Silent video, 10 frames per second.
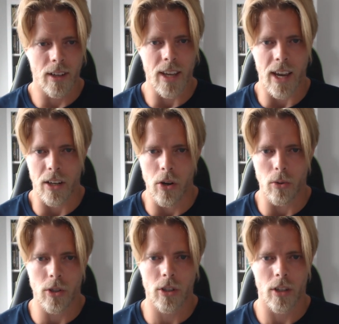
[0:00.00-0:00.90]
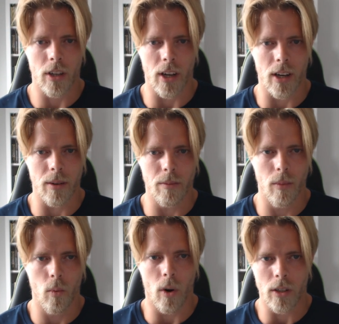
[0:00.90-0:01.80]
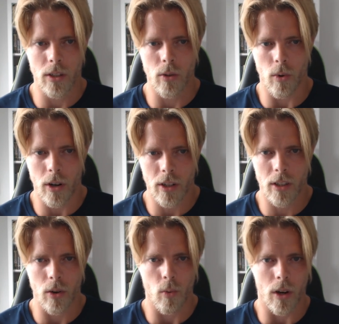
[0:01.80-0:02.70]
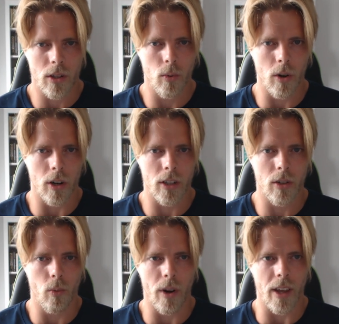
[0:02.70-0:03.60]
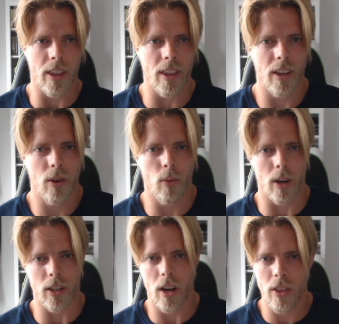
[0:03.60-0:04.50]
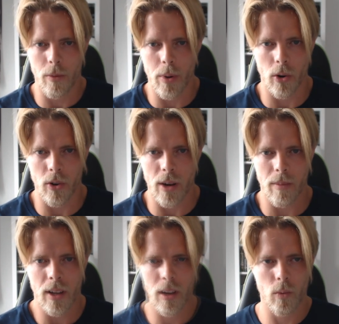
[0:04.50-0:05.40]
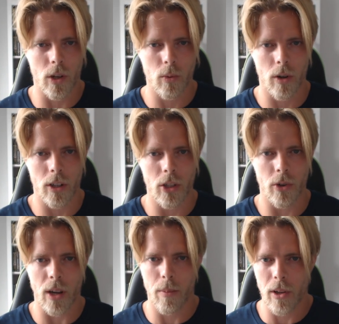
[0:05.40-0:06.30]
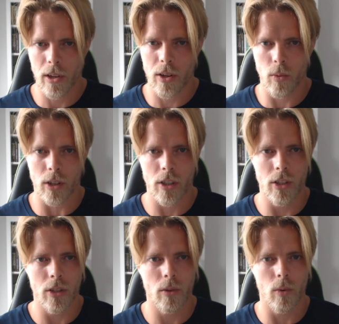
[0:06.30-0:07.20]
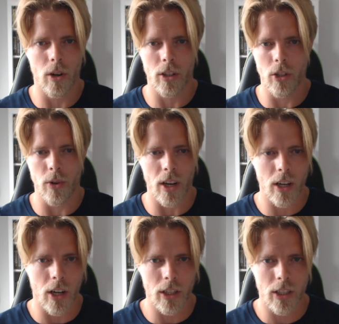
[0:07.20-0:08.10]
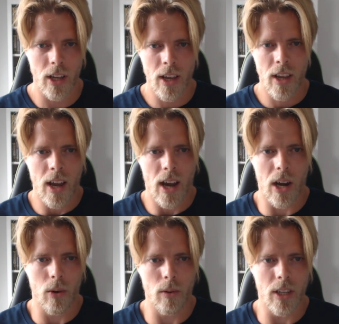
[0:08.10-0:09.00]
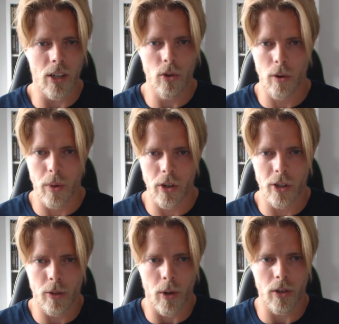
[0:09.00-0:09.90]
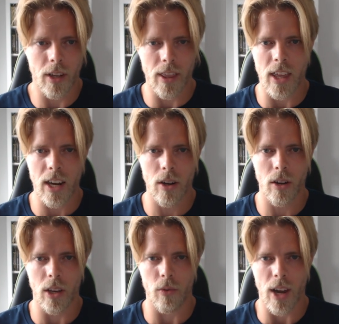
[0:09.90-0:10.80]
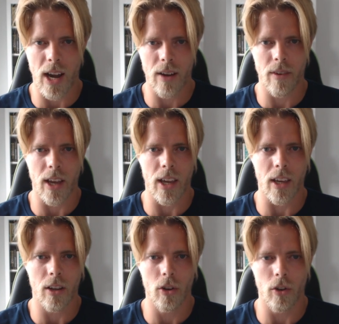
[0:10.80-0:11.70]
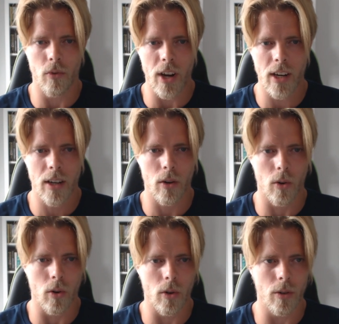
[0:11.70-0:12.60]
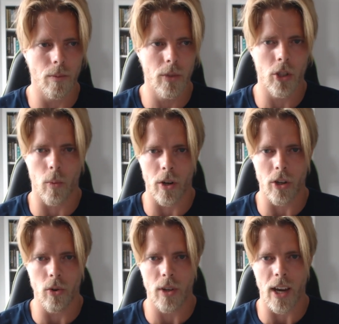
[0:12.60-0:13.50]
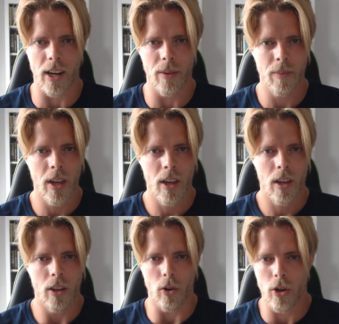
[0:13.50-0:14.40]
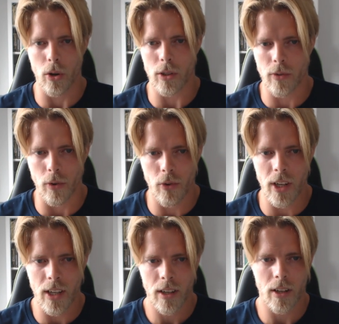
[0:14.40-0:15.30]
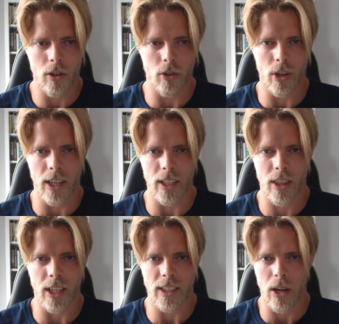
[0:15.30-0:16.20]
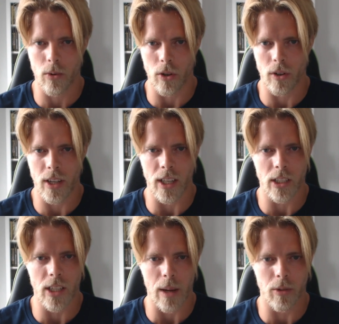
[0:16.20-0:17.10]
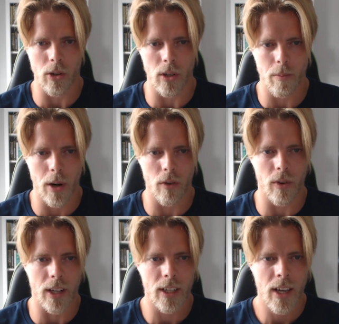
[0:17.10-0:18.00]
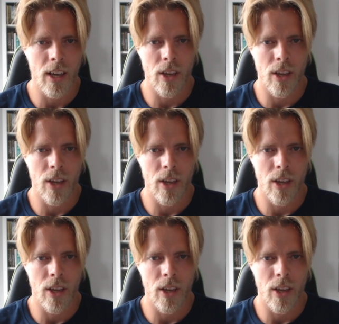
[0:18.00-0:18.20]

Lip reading: Take notes, what worked with what other program, what worked during a bulk, what worked during a cut, how did your body respond. Then if you have a good friend or someone you can, you know, coach for free to try things out on, it's absolutely perfect.